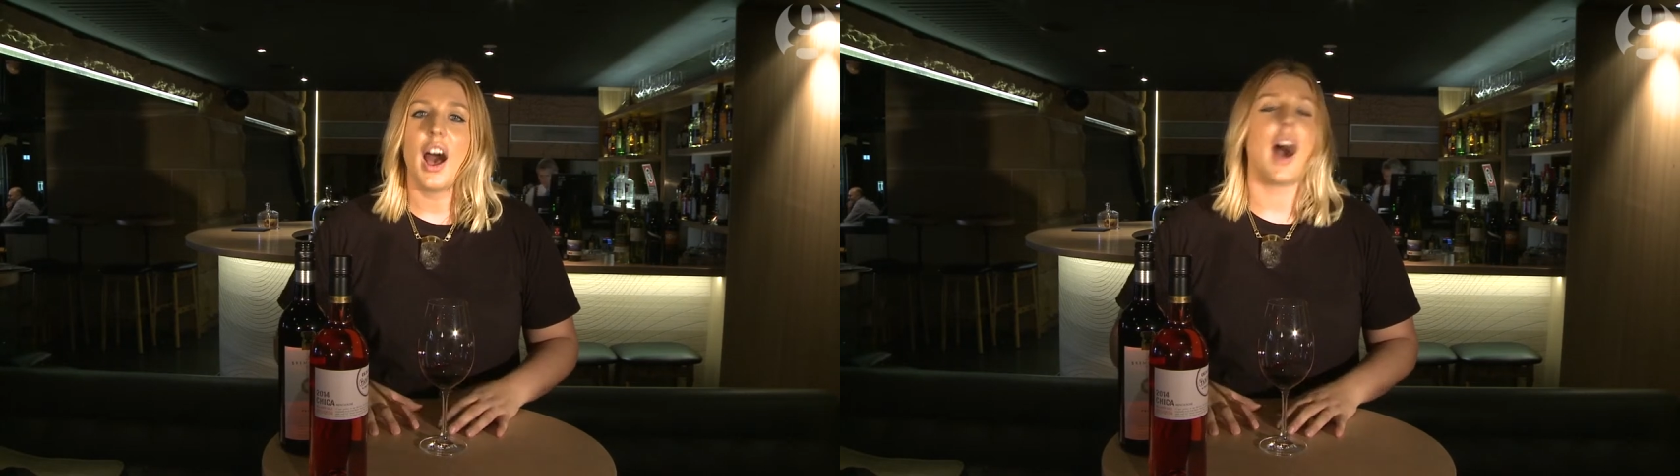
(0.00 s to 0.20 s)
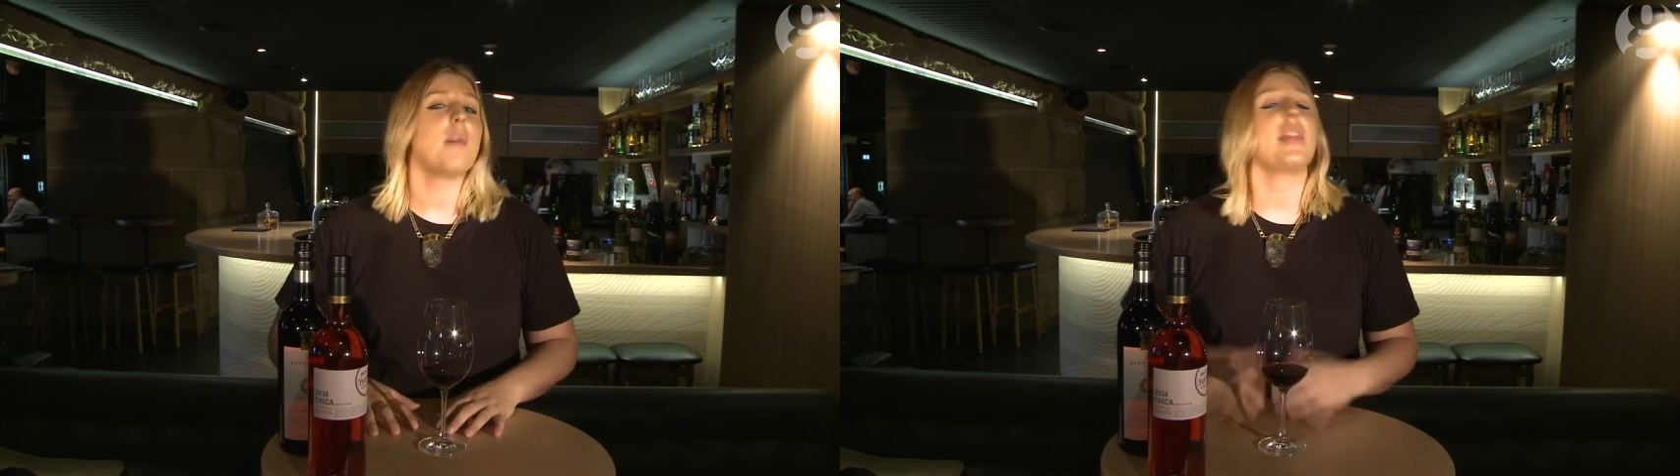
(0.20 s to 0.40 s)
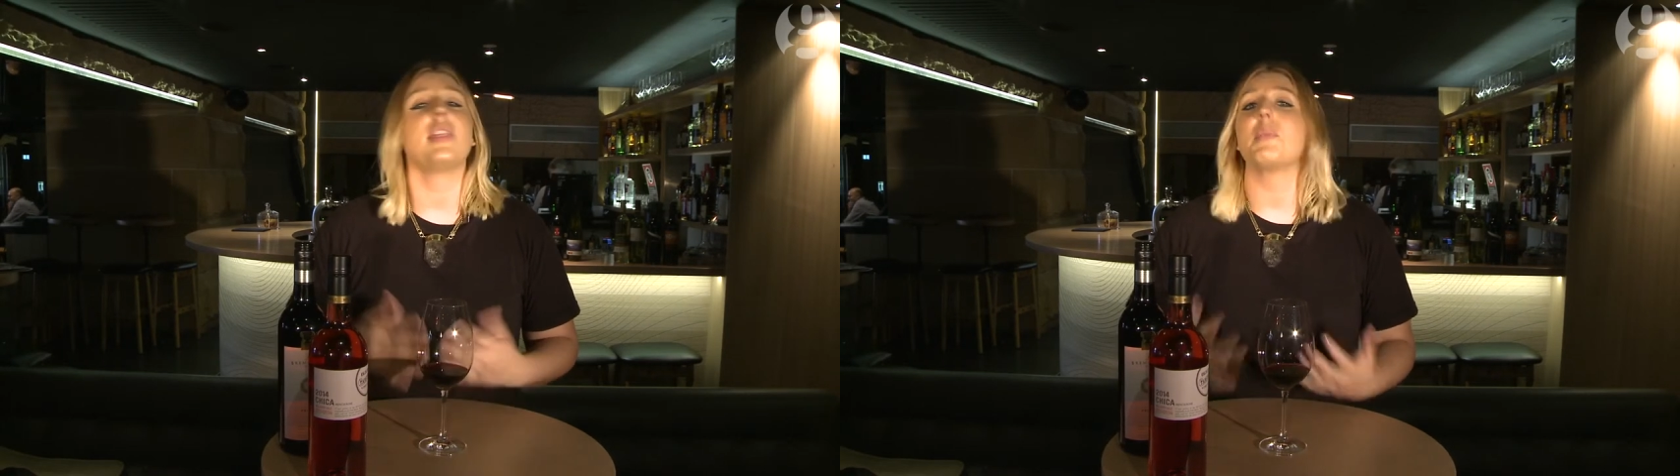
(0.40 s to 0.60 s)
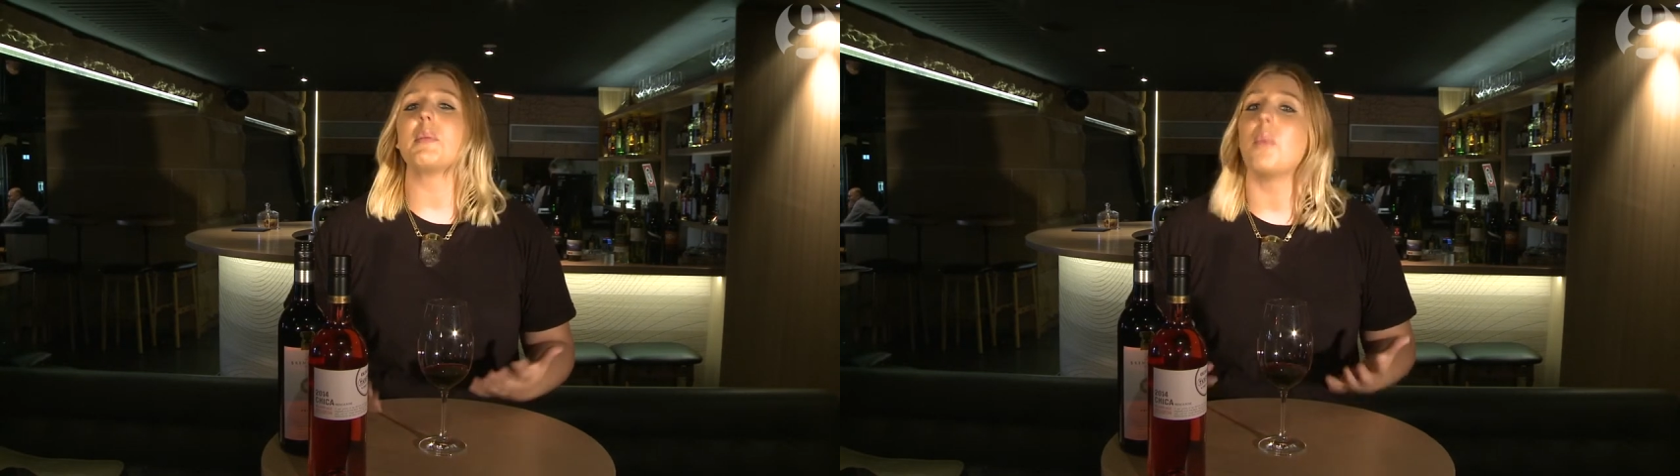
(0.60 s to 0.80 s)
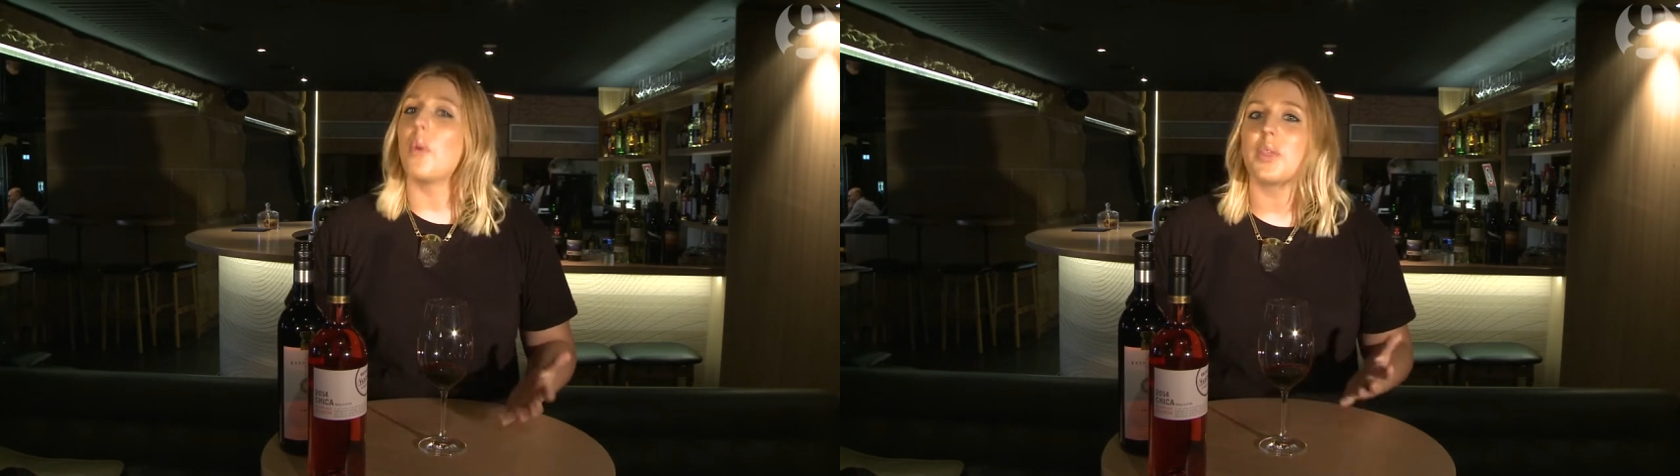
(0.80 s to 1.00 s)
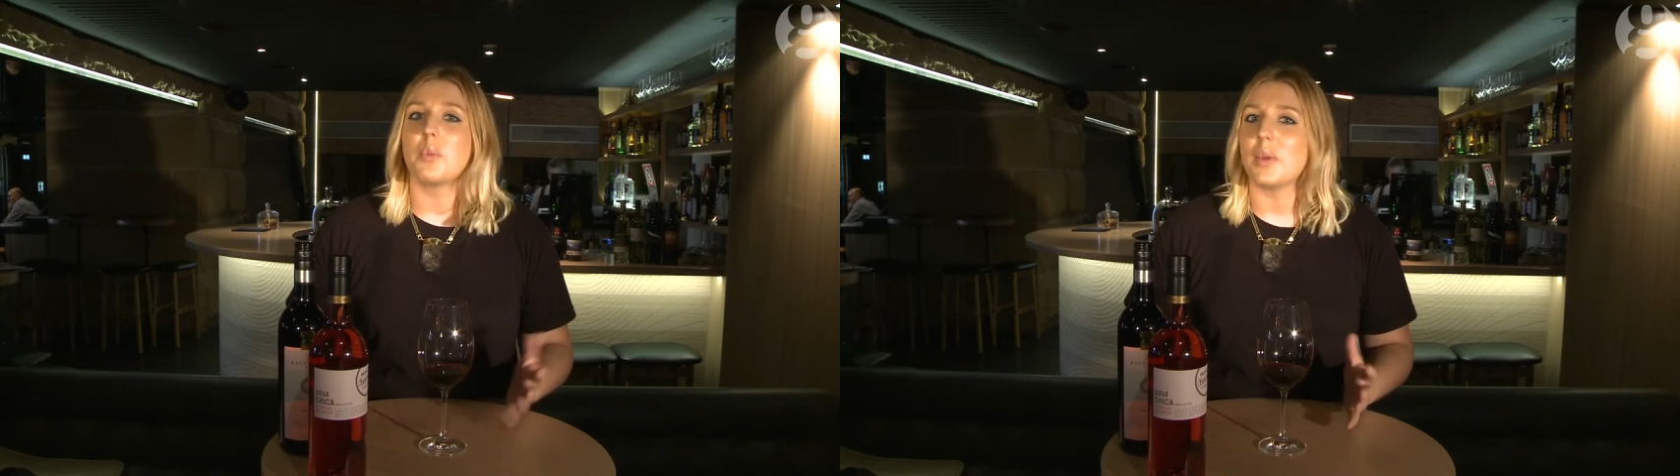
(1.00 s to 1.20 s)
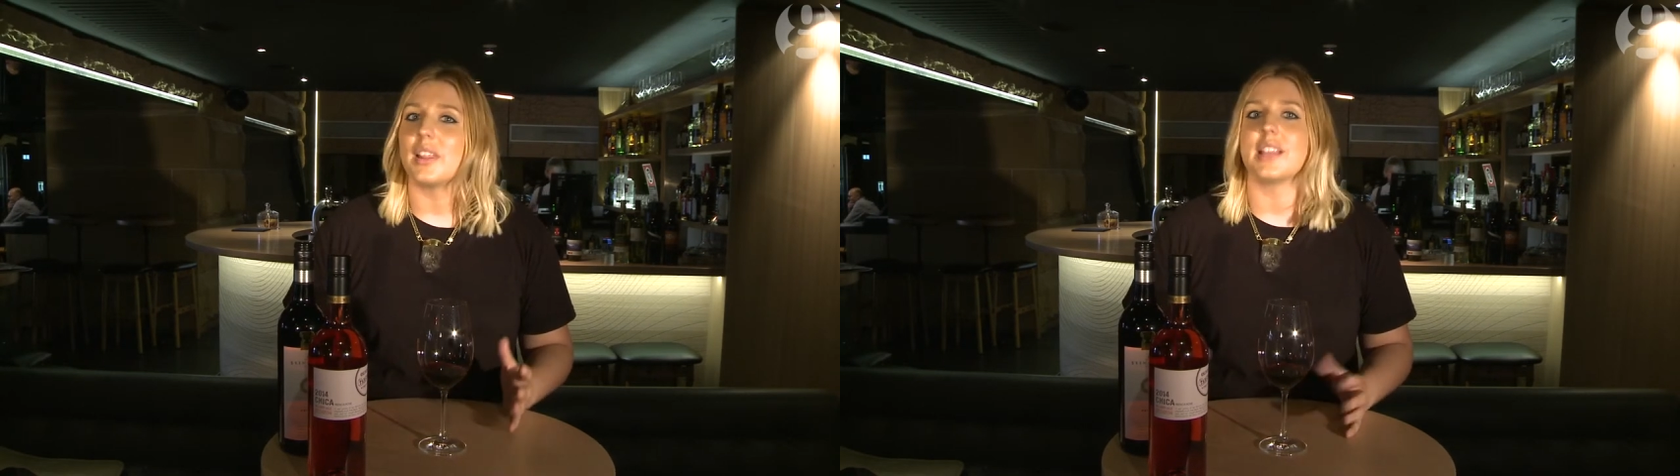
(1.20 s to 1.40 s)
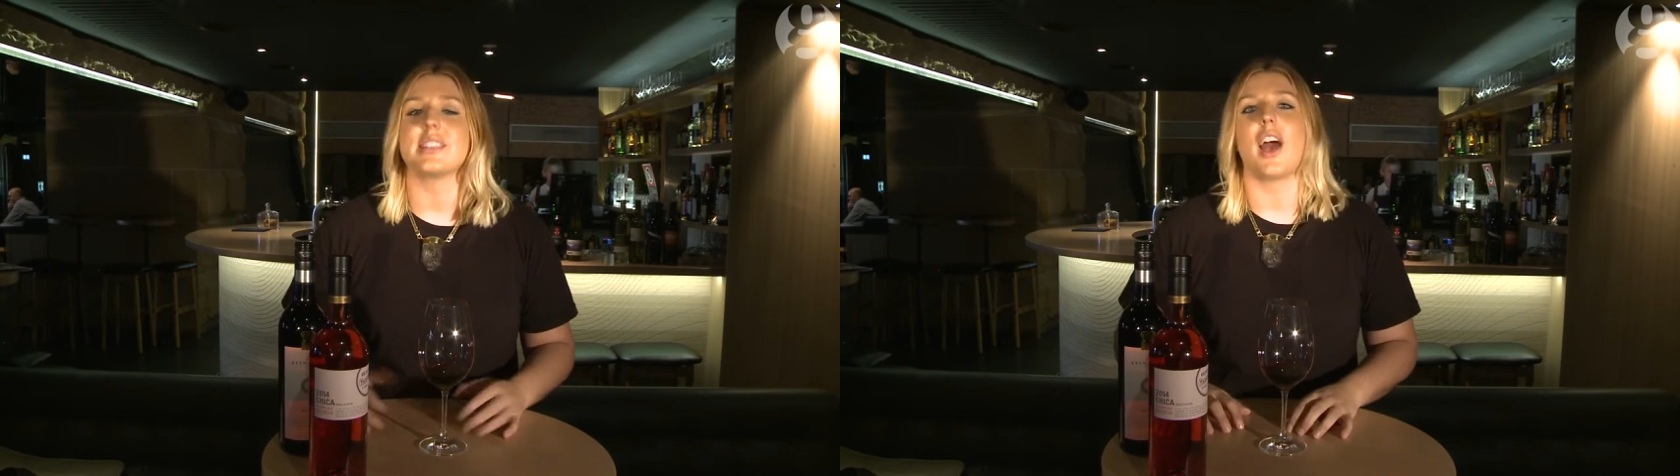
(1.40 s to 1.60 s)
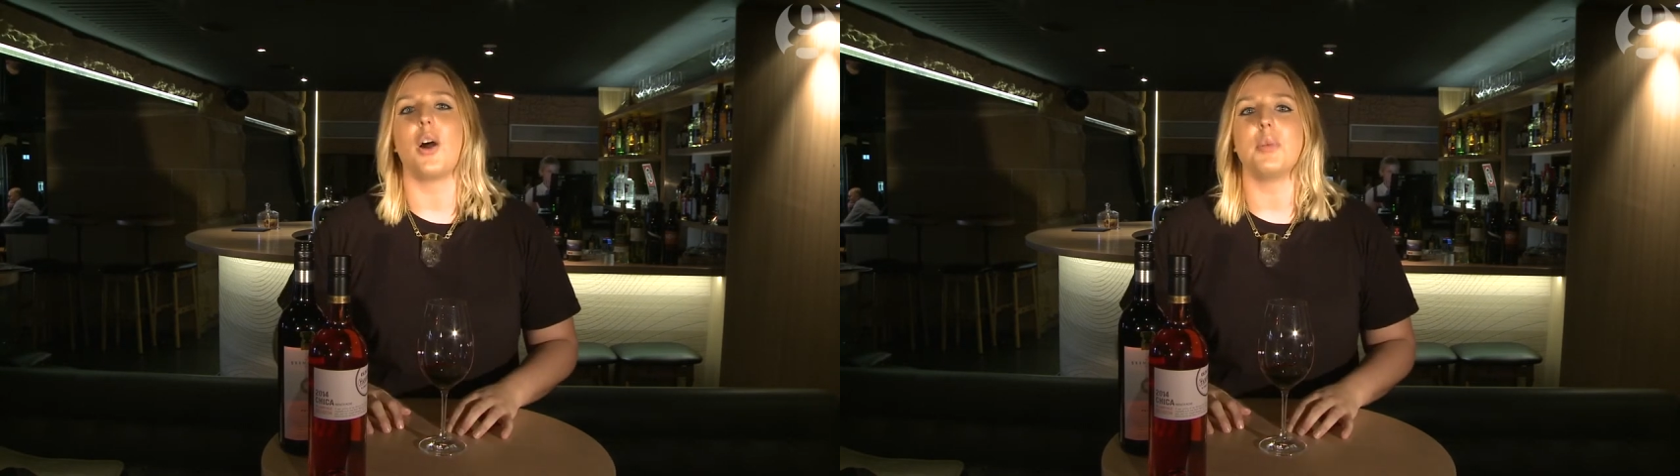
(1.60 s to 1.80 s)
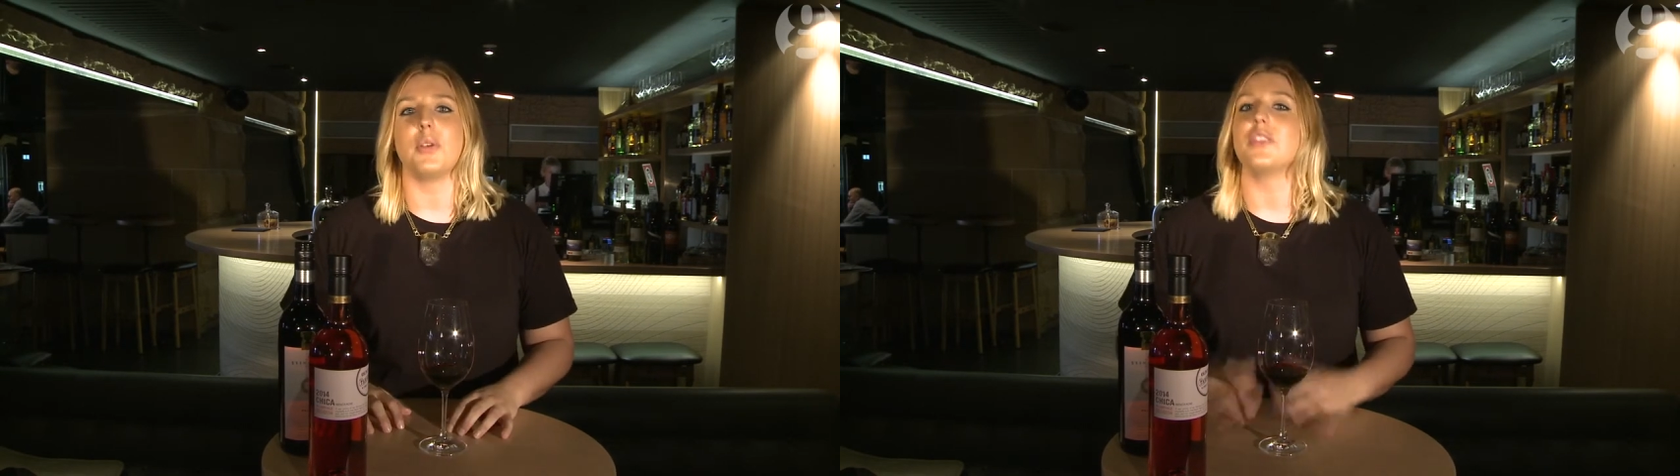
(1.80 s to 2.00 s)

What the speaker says: And they'll be more than willing to help